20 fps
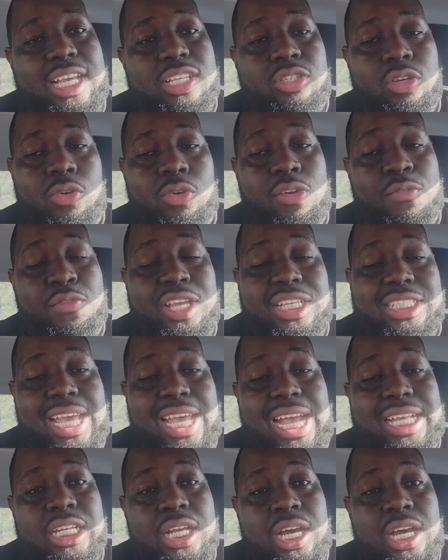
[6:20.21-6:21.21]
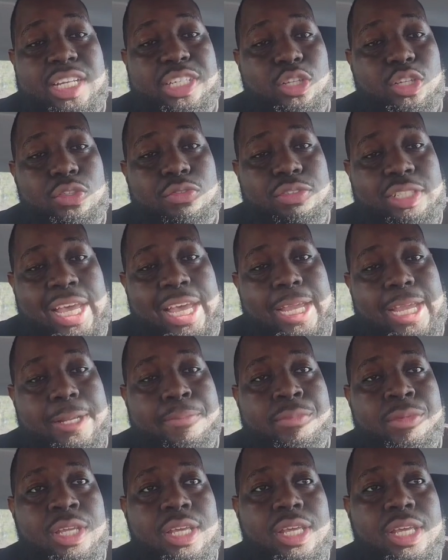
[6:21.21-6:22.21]
So if he signs a non-exclusive tag,
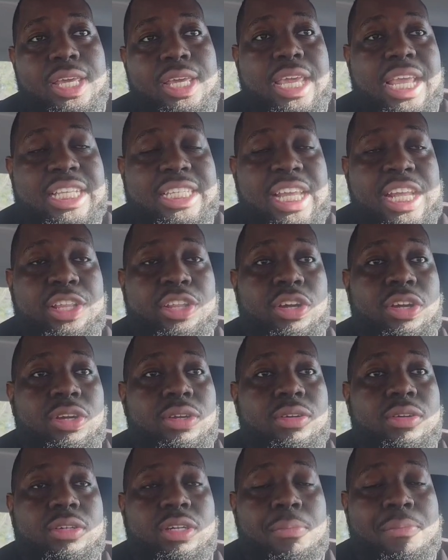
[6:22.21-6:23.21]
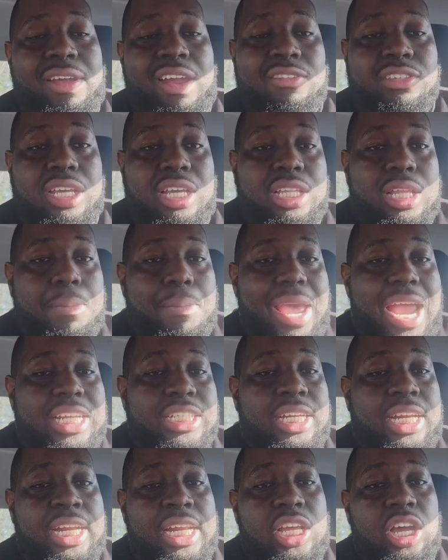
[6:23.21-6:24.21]
the Ravens are either
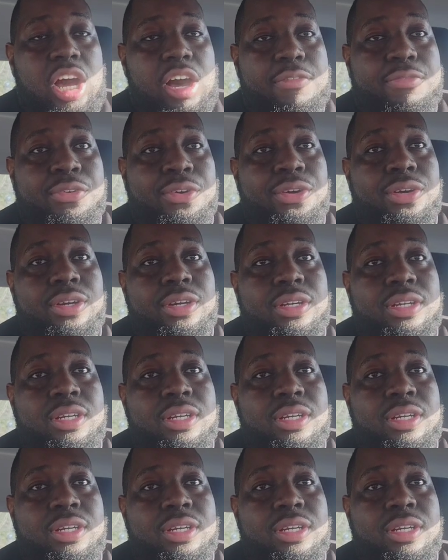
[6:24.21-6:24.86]
matching any offer,